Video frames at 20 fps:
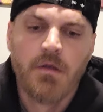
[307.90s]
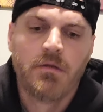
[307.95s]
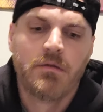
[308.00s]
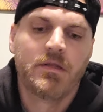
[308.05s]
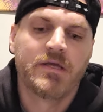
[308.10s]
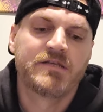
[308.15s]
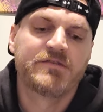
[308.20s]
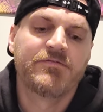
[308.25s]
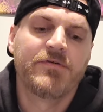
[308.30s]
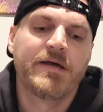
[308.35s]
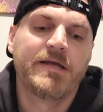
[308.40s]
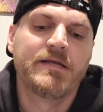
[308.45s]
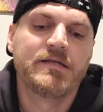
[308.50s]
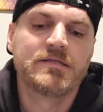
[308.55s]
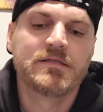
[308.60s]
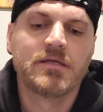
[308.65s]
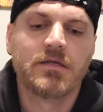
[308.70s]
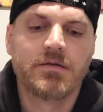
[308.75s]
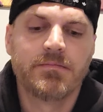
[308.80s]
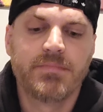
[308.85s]
Next fight
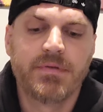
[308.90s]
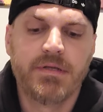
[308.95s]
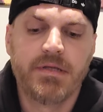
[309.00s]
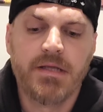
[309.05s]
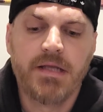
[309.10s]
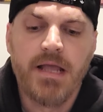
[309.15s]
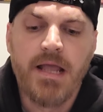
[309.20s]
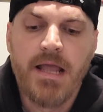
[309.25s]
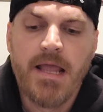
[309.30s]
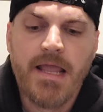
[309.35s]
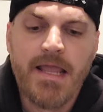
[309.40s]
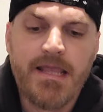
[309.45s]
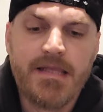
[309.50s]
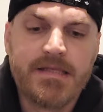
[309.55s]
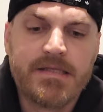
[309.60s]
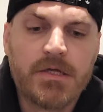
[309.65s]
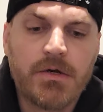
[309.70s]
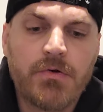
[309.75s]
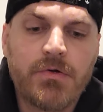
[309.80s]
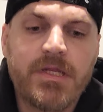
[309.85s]
is going to be
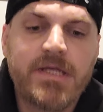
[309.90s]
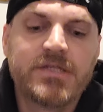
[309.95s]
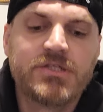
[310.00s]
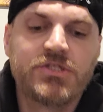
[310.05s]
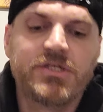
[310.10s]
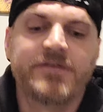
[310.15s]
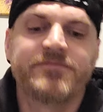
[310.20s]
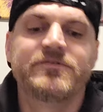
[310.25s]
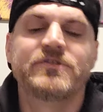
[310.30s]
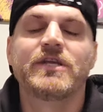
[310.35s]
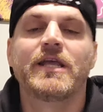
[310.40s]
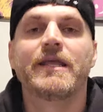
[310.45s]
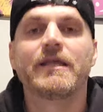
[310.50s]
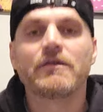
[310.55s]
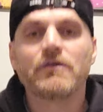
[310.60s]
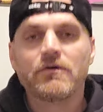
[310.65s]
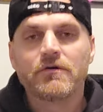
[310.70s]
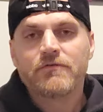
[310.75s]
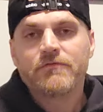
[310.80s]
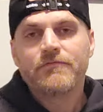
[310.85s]
Antonia
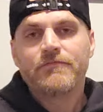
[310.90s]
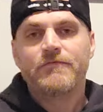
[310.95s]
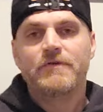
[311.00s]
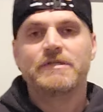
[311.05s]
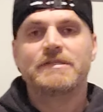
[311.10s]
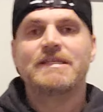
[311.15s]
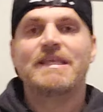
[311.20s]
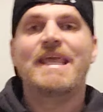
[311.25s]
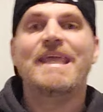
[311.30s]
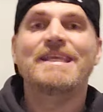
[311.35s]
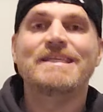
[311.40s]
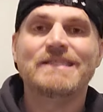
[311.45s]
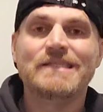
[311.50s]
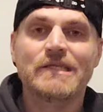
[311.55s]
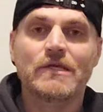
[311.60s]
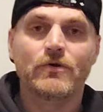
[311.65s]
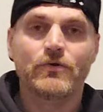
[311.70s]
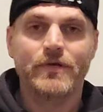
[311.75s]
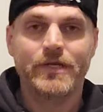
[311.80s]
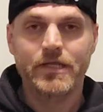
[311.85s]
Shevchenko versus
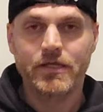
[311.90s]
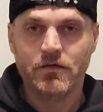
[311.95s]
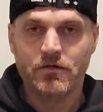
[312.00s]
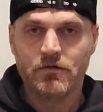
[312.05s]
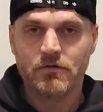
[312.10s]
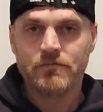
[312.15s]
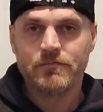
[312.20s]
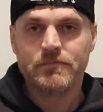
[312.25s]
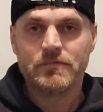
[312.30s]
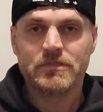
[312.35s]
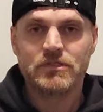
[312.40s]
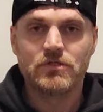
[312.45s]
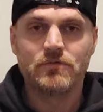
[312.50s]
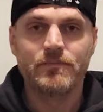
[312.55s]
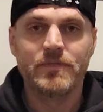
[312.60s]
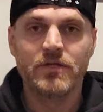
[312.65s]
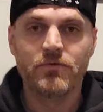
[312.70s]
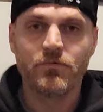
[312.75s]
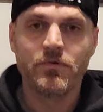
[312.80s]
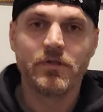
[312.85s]
Casey O'Neill. This should
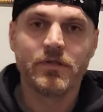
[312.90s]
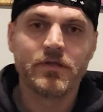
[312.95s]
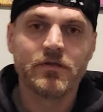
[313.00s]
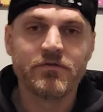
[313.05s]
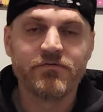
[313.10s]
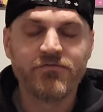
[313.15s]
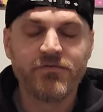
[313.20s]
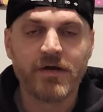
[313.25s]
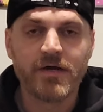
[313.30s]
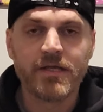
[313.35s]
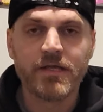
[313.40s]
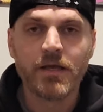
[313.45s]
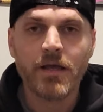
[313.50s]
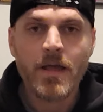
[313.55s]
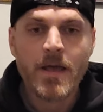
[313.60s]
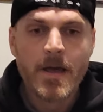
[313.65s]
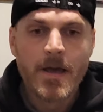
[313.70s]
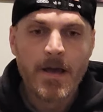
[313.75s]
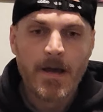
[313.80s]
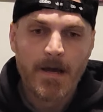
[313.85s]
be a really good fight.
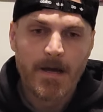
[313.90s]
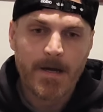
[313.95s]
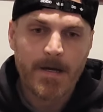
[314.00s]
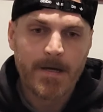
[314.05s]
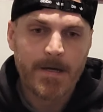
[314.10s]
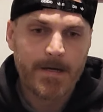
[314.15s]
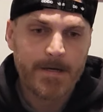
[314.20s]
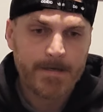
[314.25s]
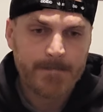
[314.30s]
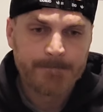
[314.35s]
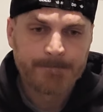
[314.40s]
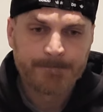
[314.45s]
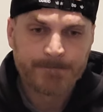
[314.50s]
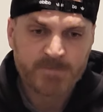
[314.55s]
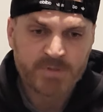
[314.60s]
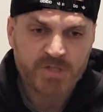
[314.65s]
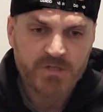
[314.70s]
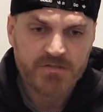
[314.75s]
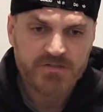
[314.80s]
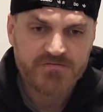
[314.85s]
Uh,
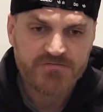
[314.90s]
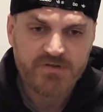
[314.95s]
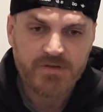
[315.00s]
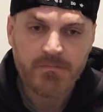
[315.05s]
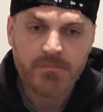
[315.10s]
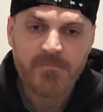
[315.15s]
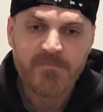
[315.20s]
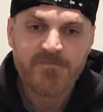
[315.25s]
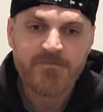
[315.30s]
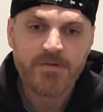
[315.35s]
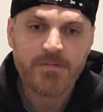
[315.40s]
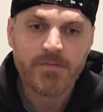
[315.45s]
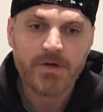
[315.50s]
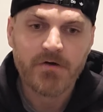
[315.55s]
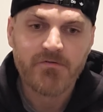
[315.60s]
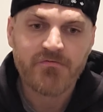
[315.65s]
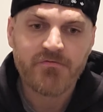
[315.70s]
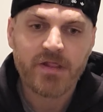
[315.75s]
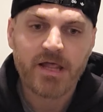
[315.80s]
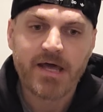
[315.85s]
it's fem-
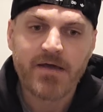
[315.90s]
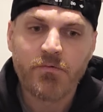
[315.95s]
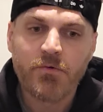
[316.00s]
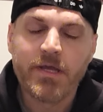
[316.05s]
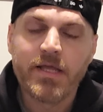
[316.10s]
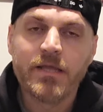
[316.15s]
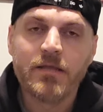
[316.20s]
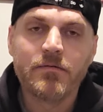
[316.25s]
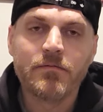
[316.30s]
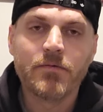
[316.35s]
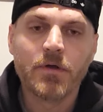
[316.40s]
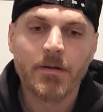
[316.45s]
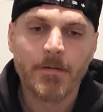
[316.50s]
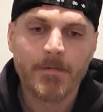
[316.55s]
female flyweight.